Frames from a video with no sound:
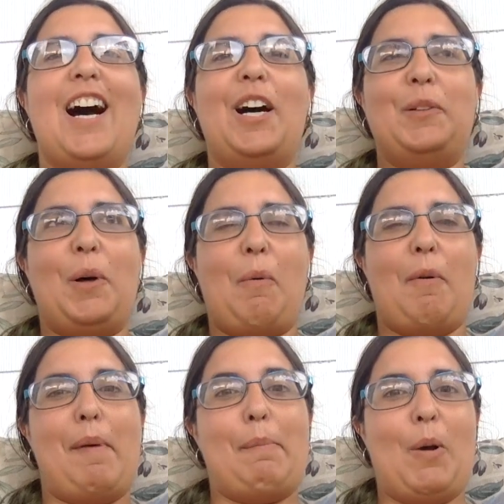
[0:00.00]
along with
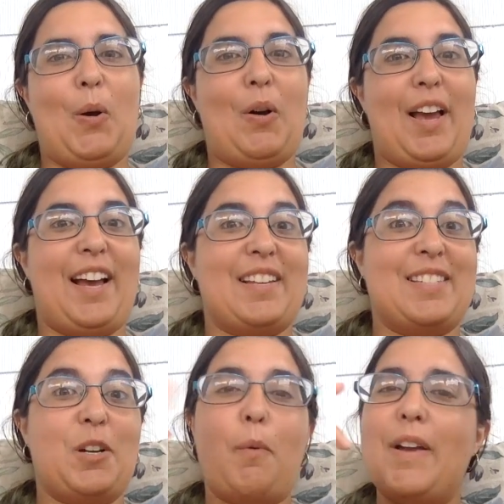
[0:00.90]
my
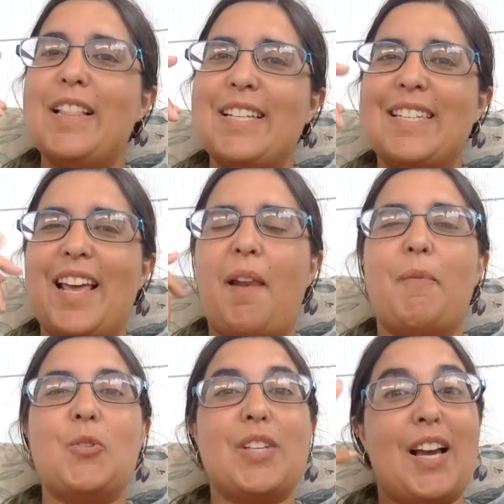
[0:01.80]
MuggleCast re-listen,
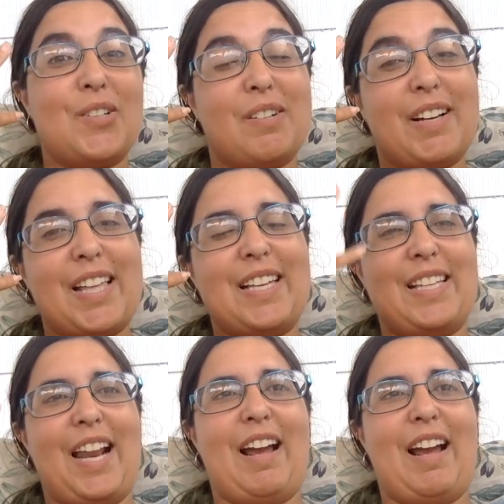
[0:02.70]
which is actually really exciting.